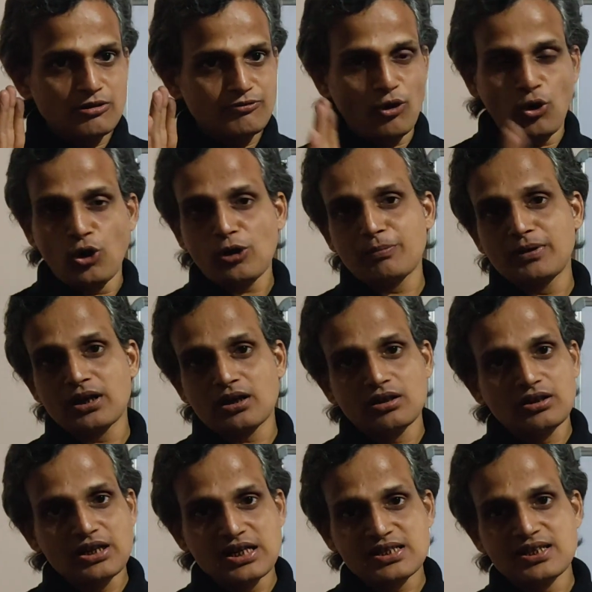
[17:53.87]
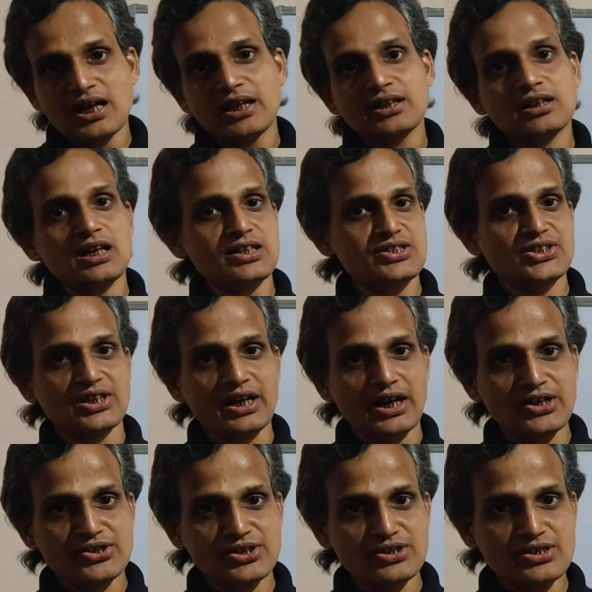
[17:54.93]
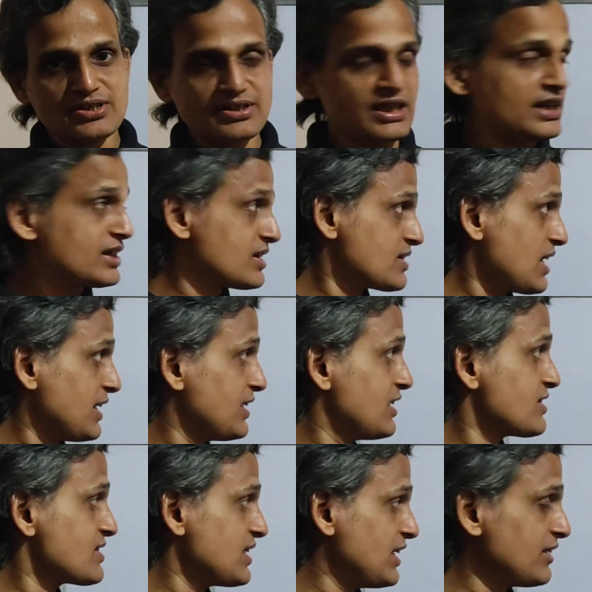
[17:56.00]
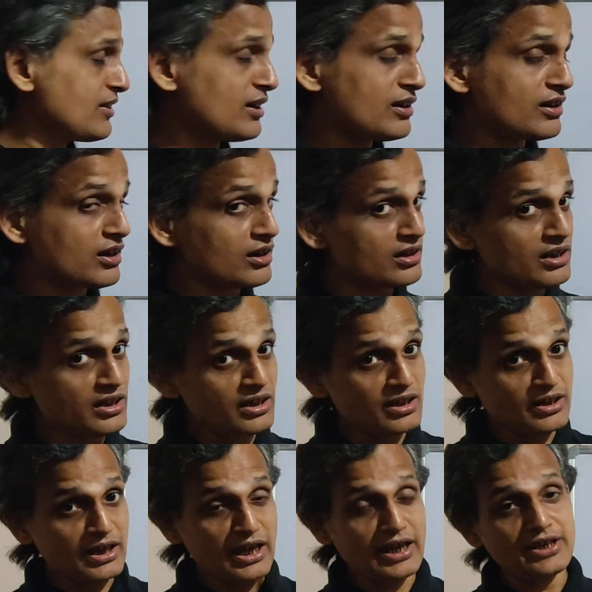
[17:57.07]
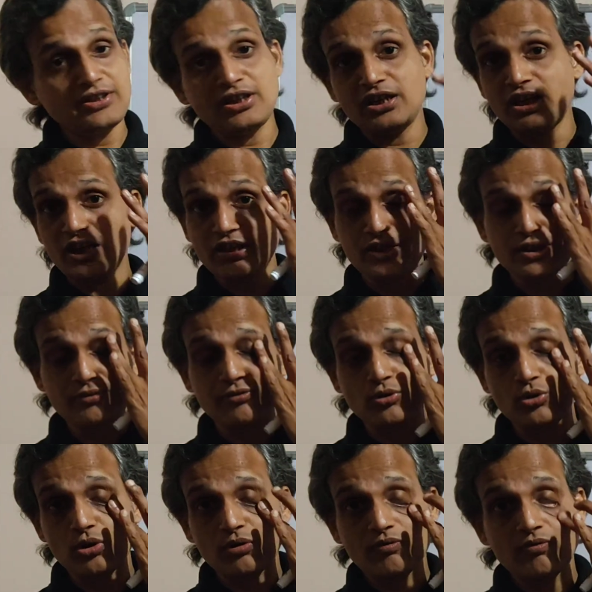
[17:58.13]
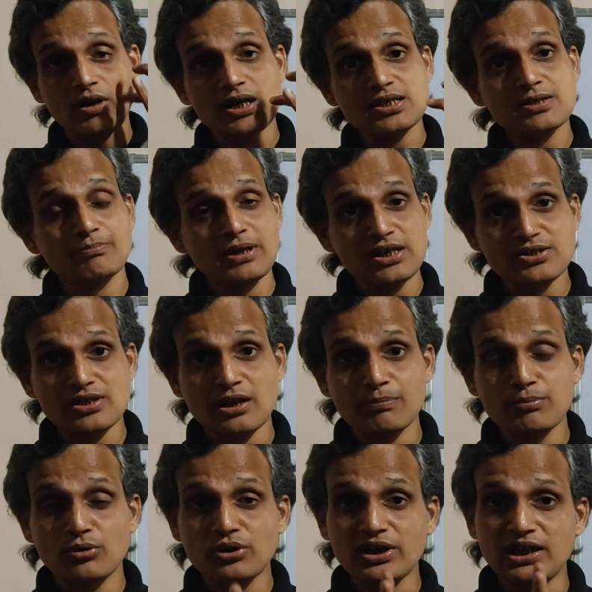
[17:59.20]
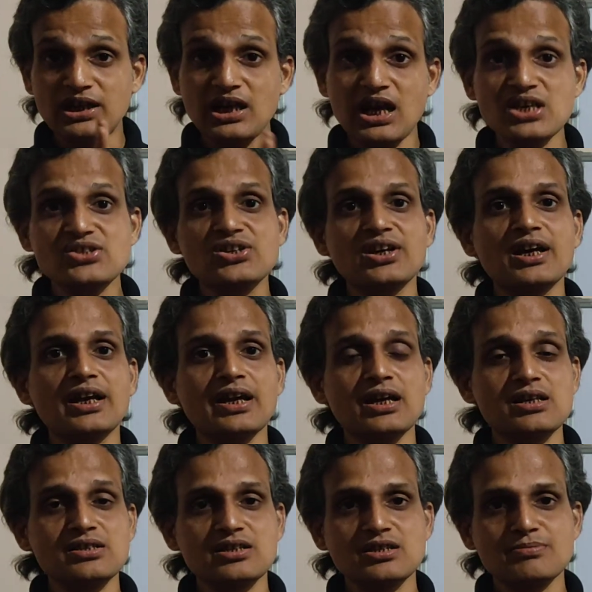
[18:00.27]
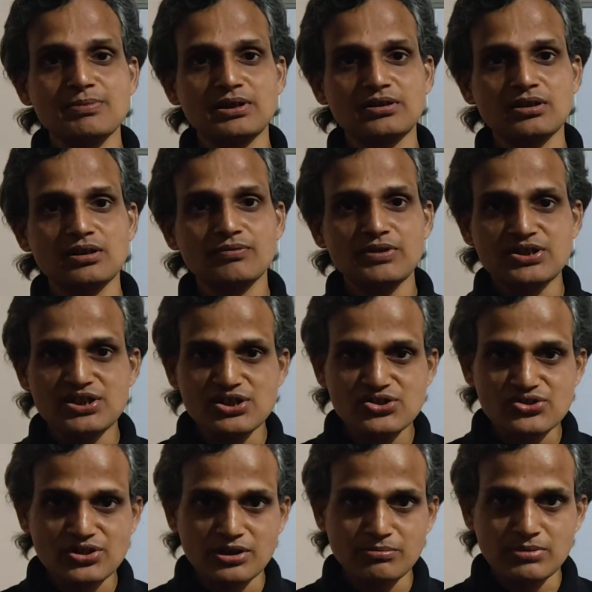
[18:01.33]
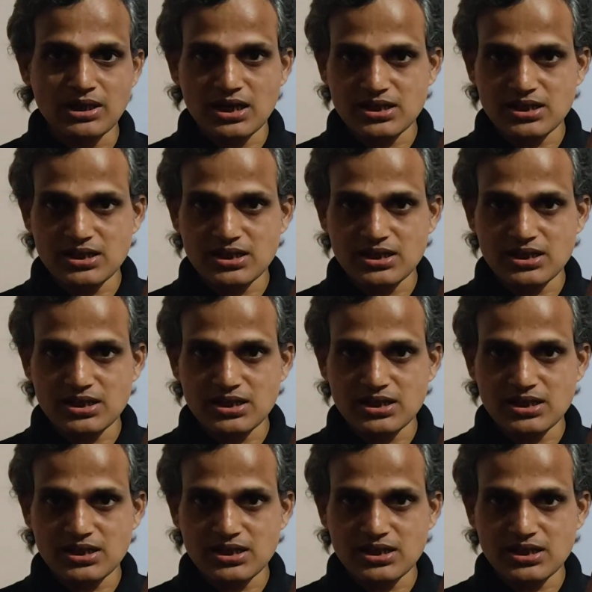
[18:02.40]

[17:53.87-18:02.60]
former design considerations, that is IS 800 1984, was based upon elastic analysis method, which is termed